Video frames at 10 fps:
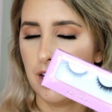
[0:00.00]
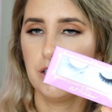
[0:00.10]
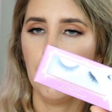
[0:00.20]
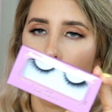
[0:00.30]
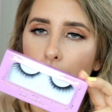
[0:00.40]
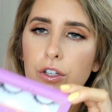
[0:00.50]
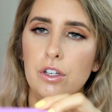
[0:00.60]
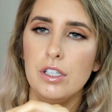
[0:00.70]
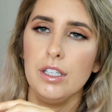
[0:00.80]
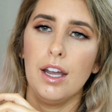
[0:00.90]
So
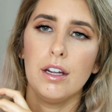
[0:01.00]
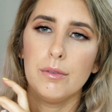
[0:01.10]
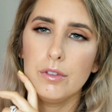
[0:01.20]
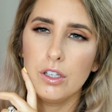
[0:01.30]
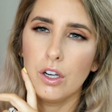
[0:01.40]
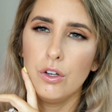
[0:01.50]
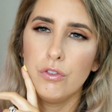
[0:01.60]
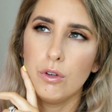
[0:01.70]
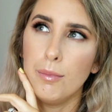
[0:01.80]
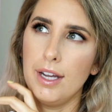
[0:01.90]
usually I go
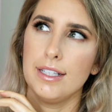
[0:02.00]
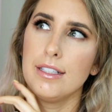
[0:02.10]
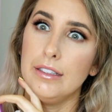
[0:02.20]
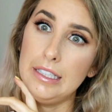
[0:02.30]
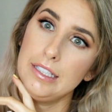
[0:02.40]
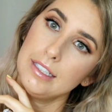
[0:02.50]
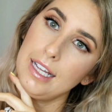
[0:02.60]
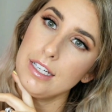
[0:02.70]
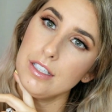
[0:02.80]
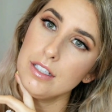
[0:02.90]
for my Solita
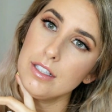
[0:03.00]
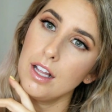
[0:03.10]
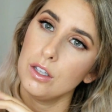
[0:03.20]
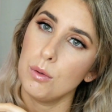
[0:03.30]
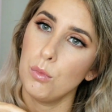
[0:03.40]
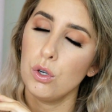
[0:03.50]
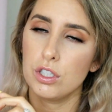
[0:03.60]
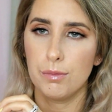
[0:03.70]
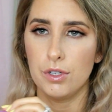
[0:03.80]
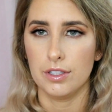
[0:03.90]
lashes a lot more,
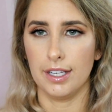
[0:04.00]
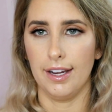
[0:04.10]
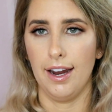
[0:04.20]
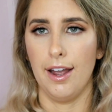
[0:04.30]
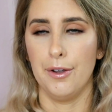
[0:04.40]
just because they're